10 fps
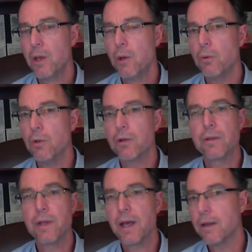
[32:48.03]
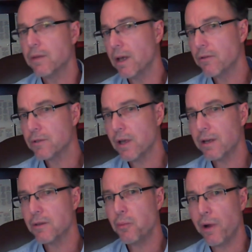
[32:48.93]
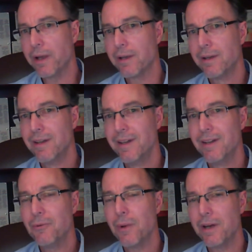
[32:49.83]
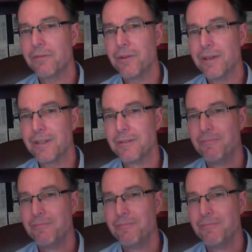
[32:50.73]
We'll look at that on the other side of the break, right after this.